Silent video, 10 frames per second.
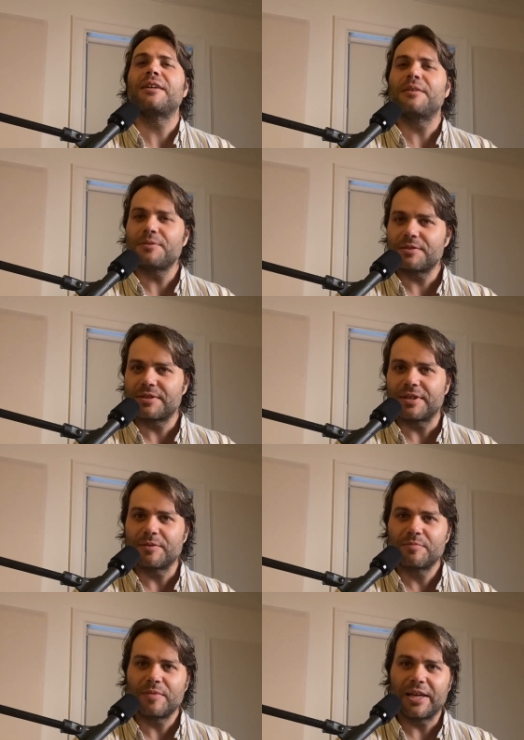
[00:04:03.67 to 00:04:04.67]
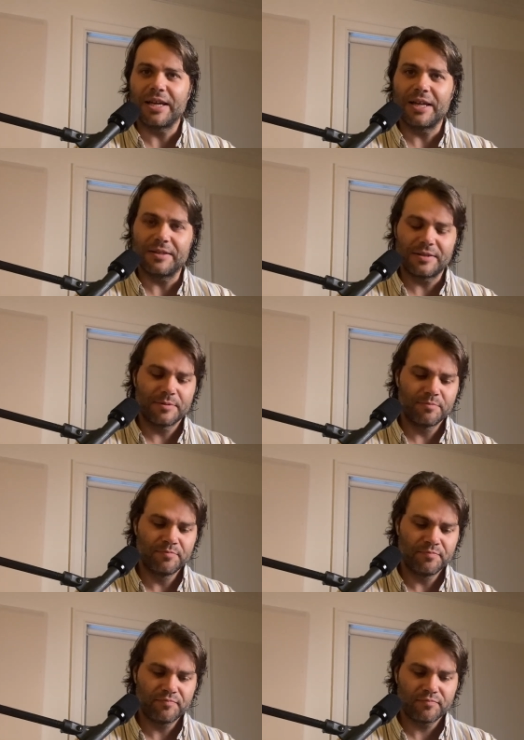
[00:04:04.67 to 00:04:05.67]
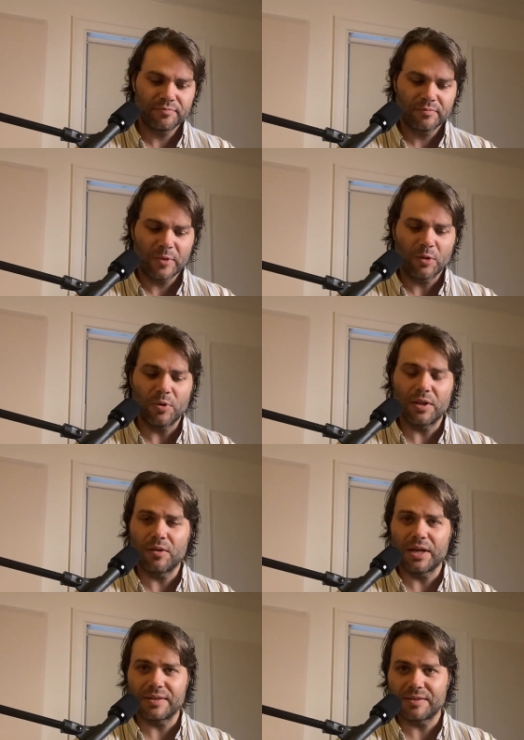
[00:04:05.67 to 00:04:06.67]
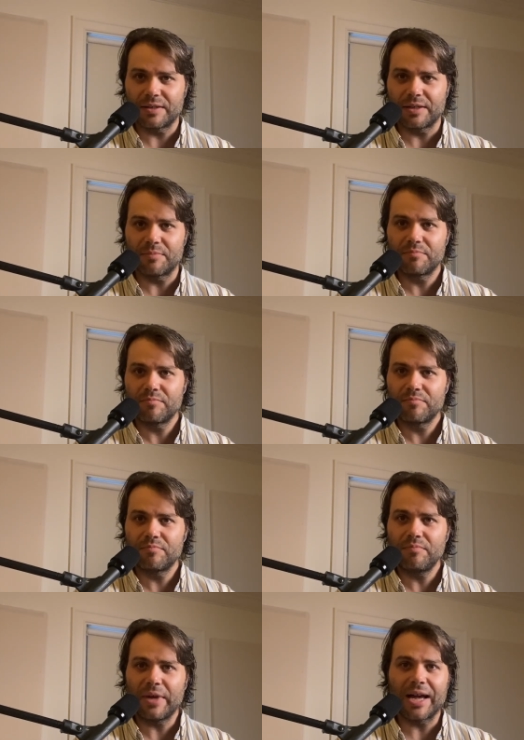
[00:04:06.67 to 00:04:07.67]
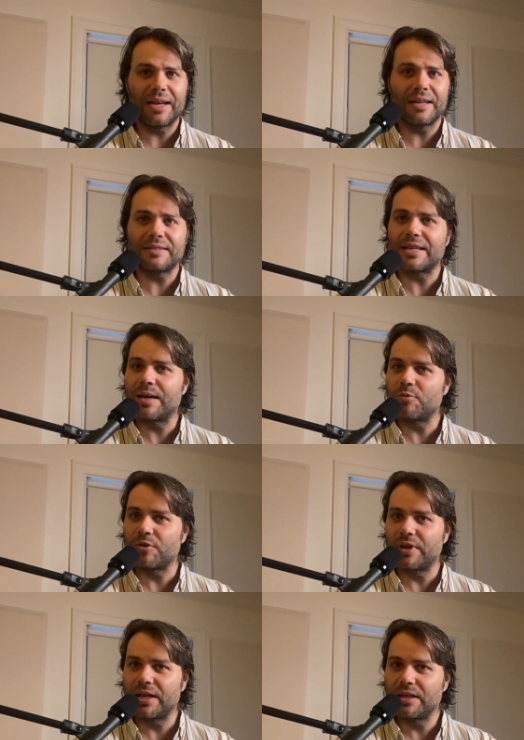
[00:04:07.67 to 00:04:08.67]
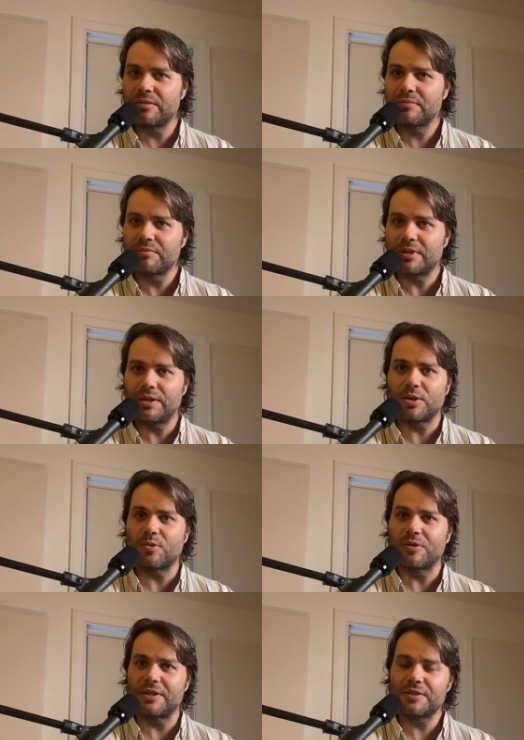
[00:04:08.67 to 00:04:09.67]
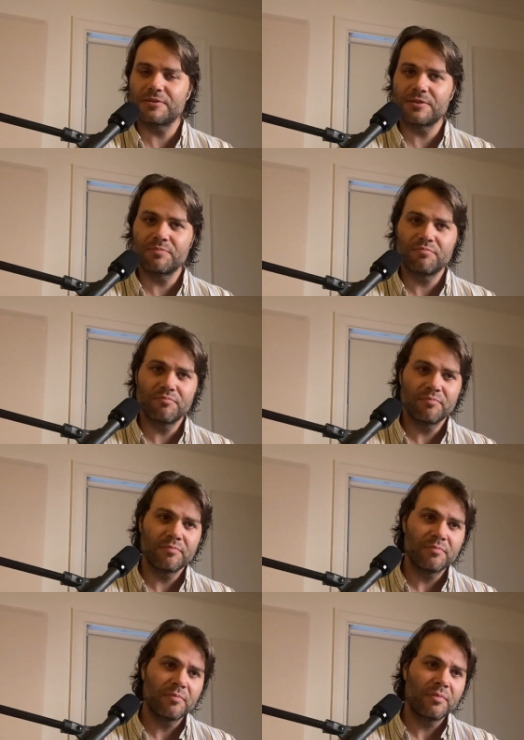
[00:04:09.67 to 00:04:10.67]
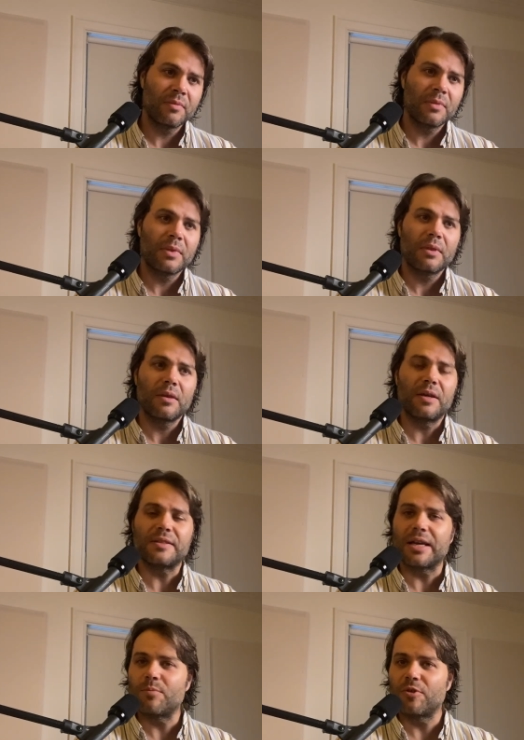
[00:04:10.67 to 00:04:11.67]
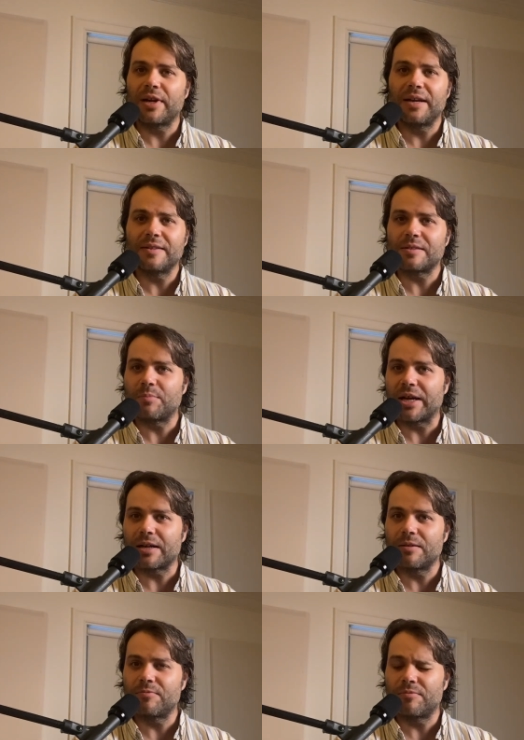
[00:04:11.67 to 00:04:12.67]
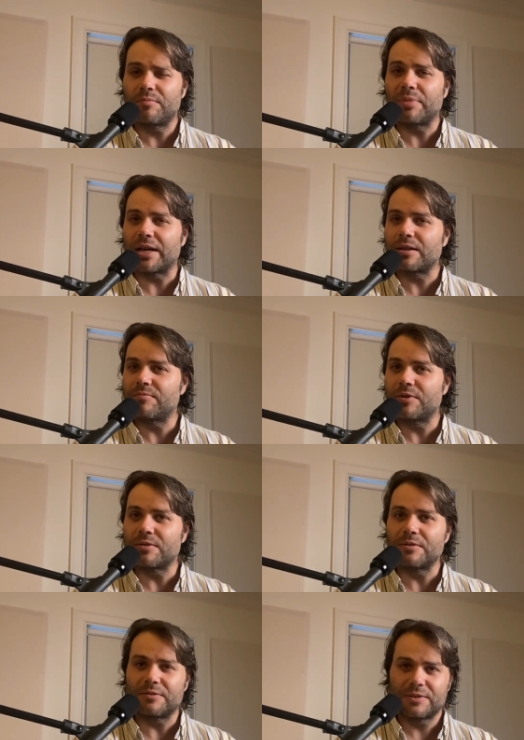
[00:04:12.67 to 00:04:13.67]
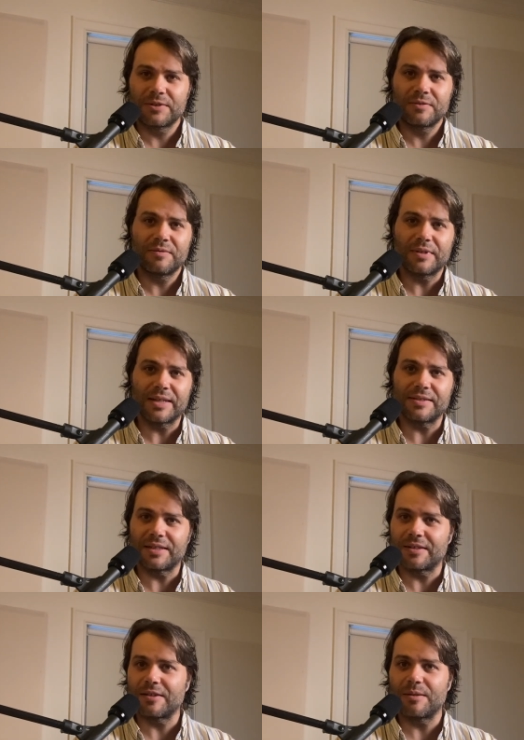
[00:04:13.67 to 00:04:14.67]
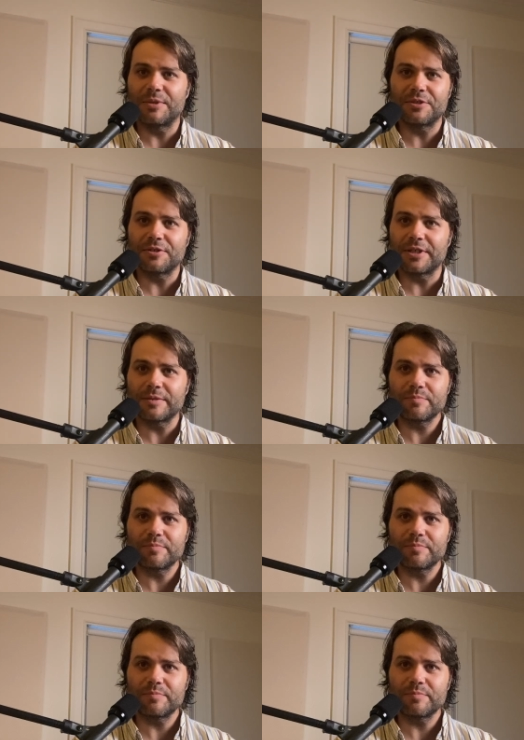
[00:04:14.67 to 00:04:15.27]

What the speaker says: it interesting. And whether that's adding a tambourine in the chorus, a tambourine and some backup vocals, that's like a common trick